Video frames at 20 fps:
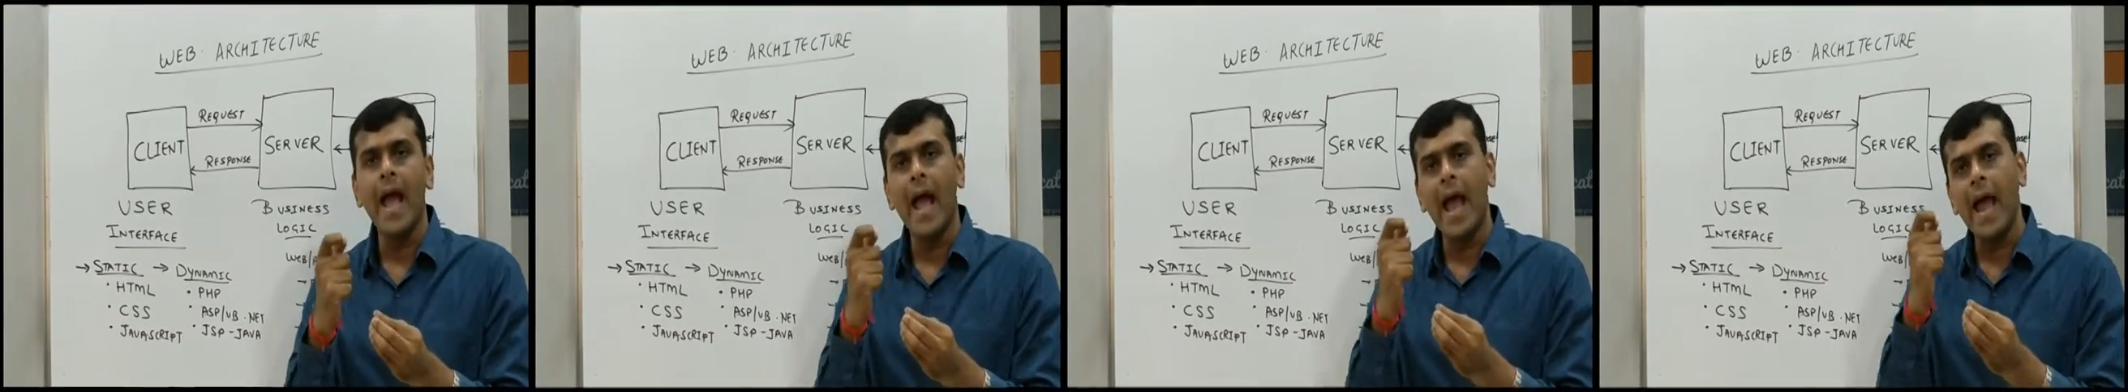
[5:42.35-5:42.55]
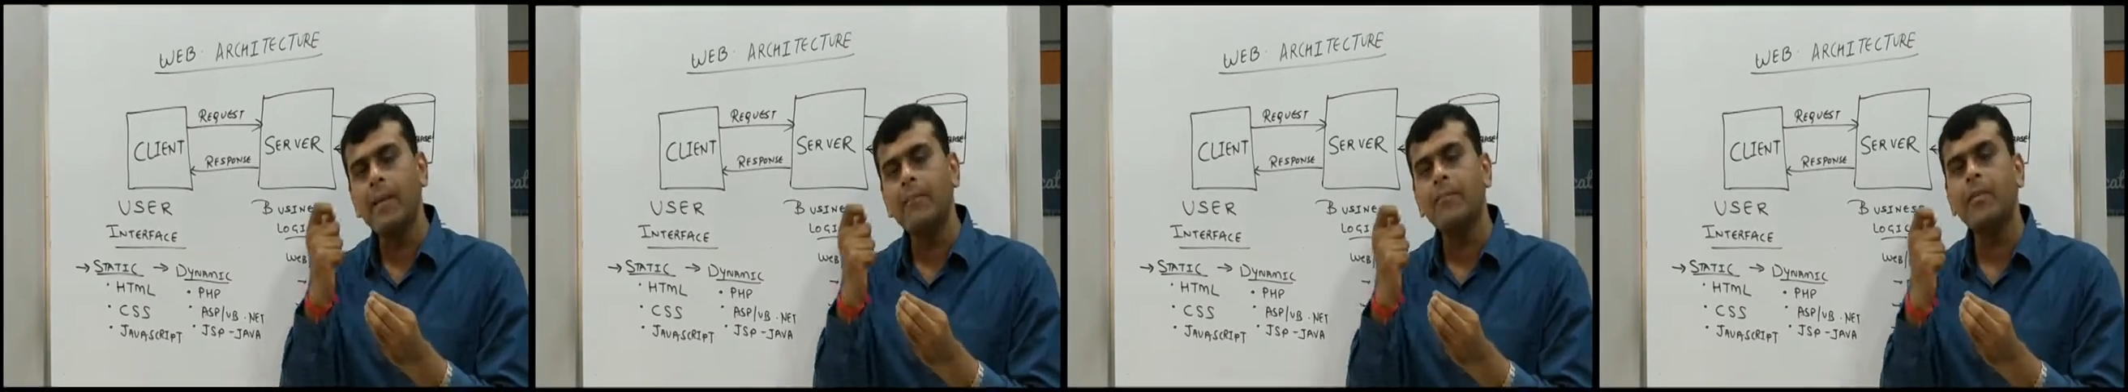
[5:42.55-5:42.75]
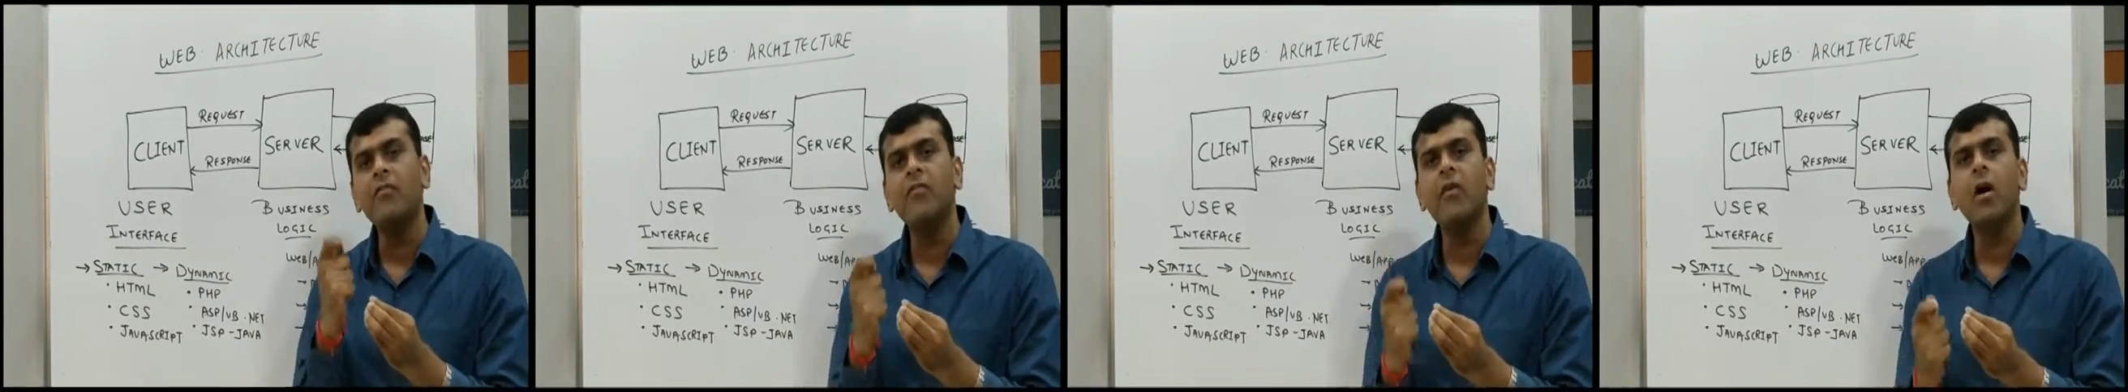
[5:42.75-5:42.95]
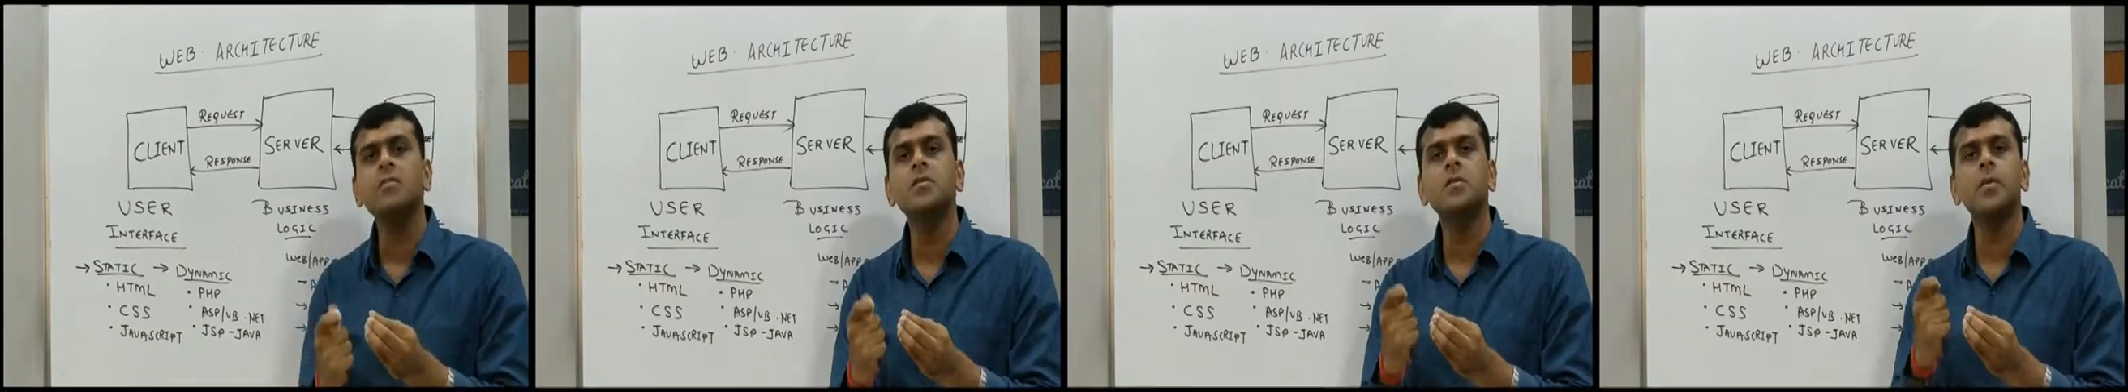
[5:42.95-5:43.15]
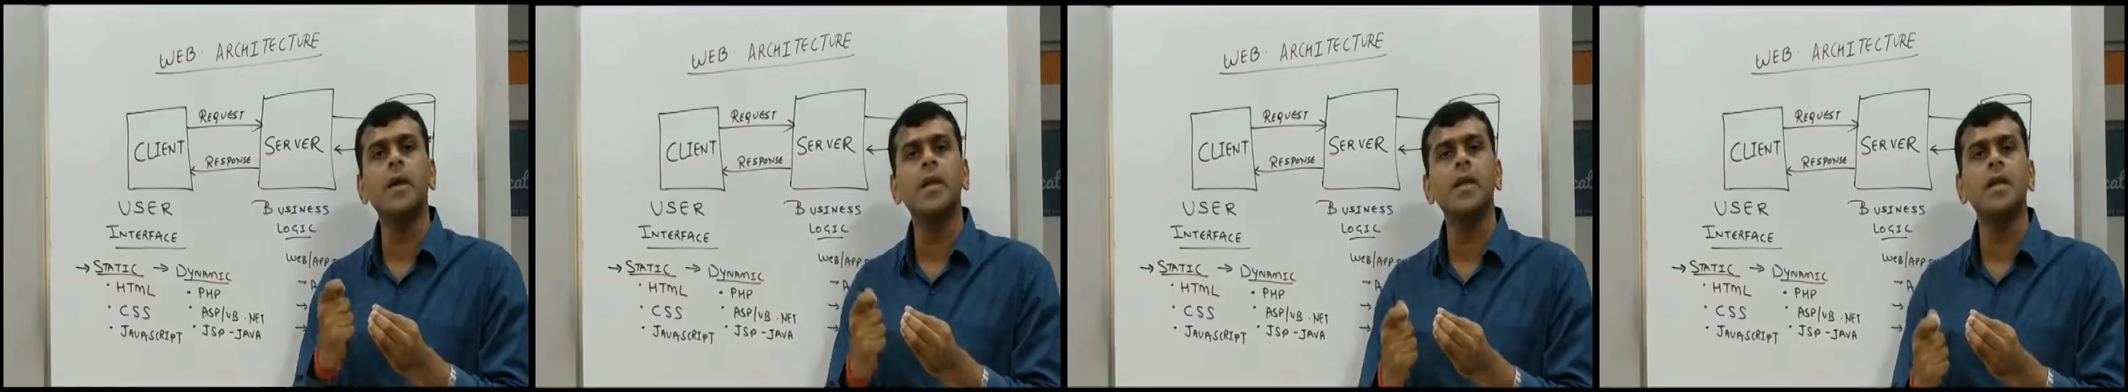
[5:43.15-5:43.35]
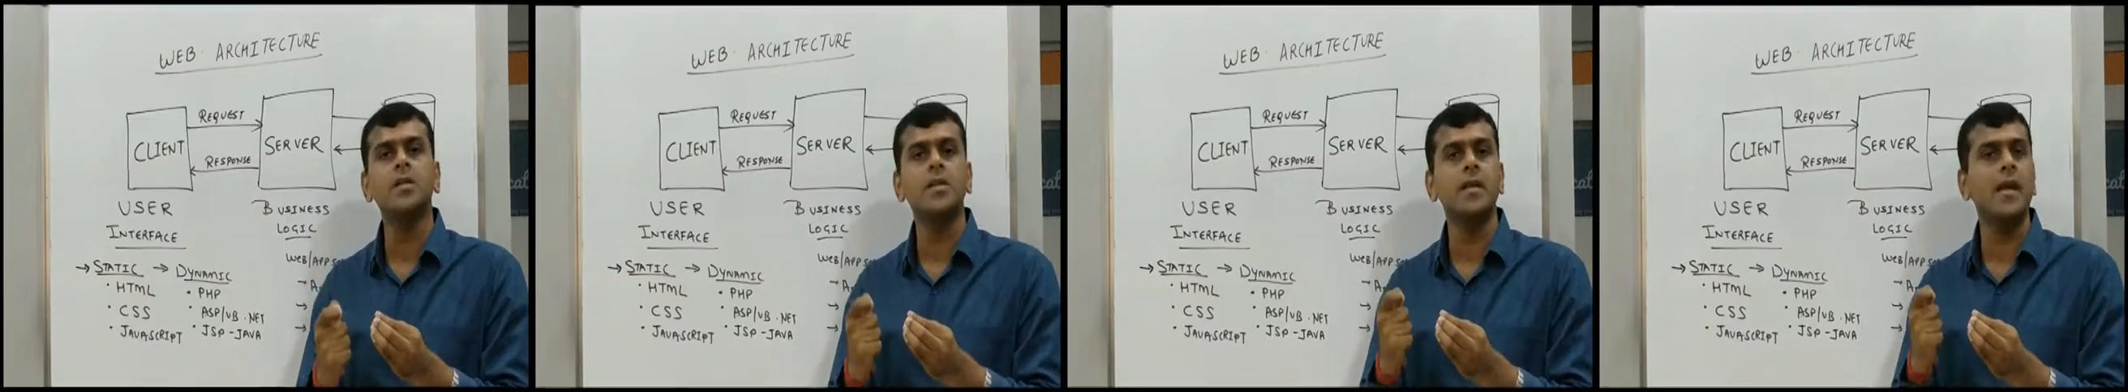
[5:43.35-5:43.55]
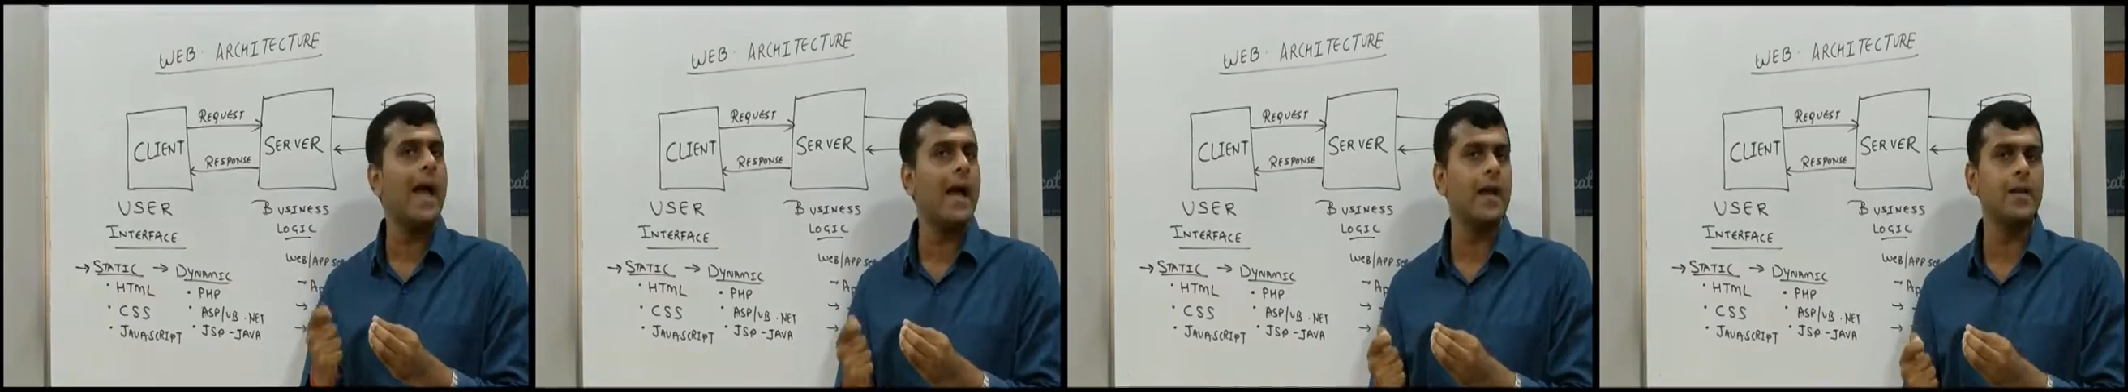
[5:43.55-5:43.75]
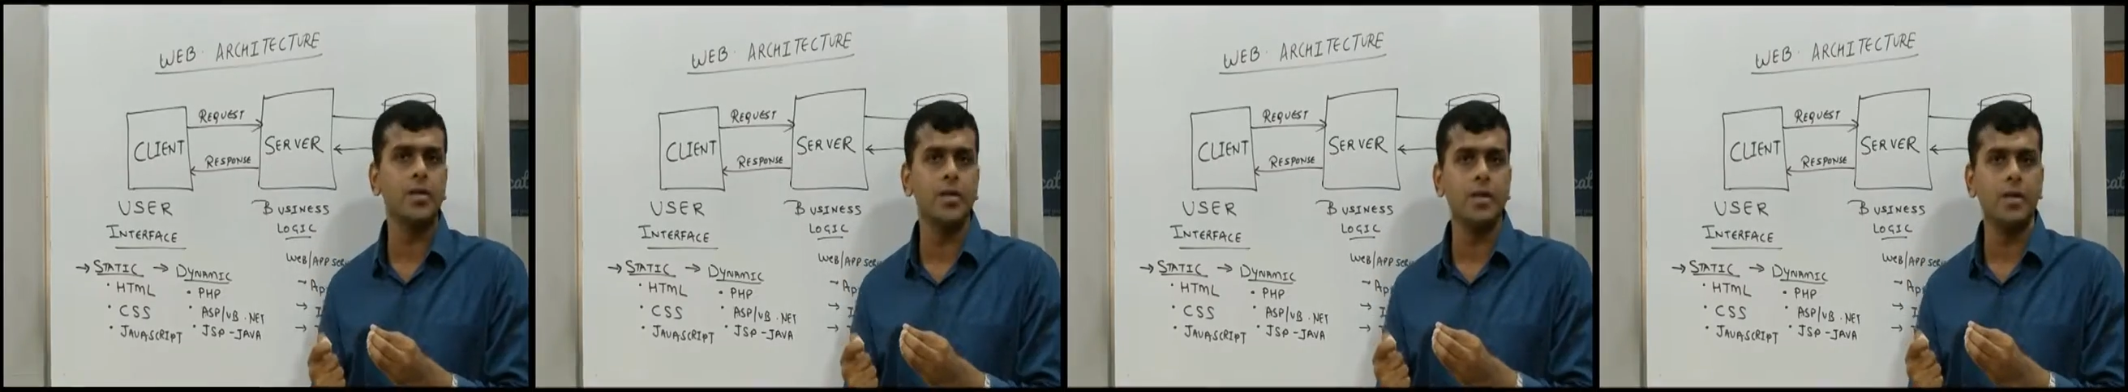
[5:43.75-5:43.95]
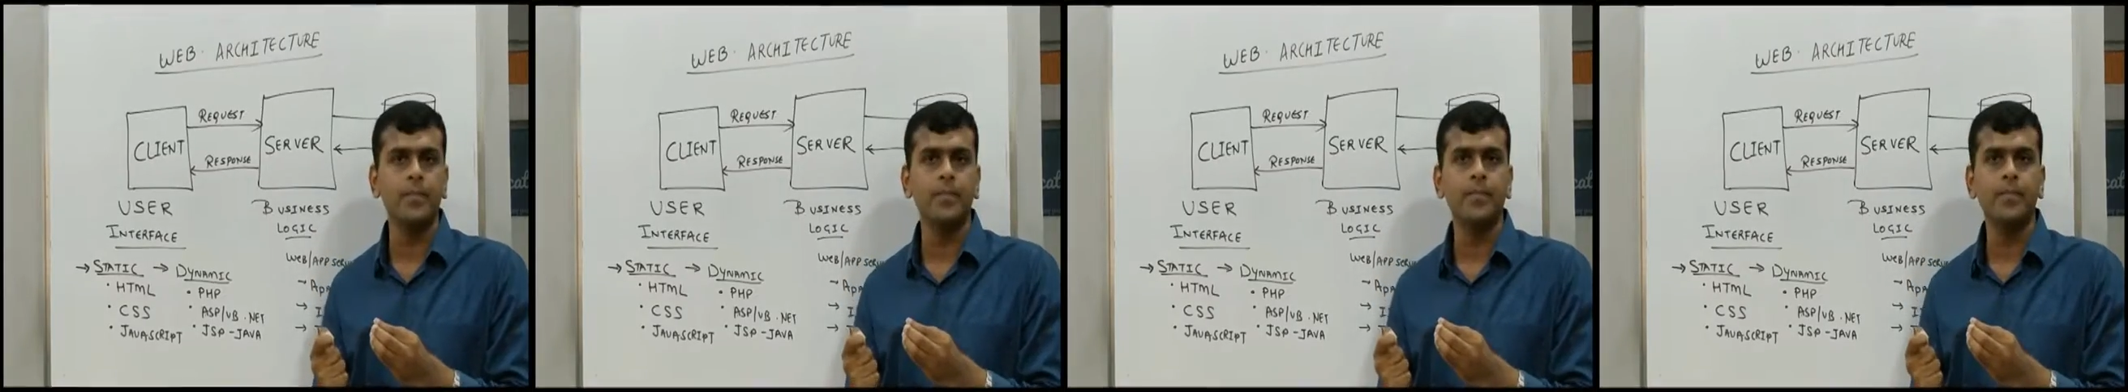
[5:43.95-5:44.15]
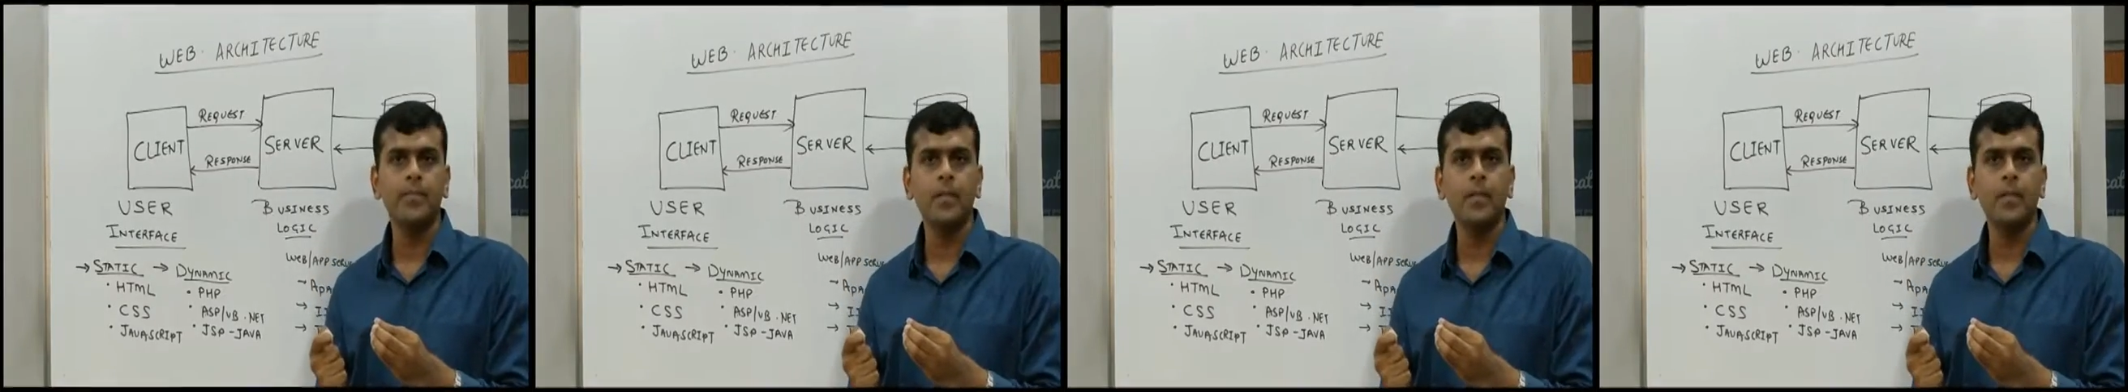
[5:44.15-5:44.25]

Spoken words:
and performs various action.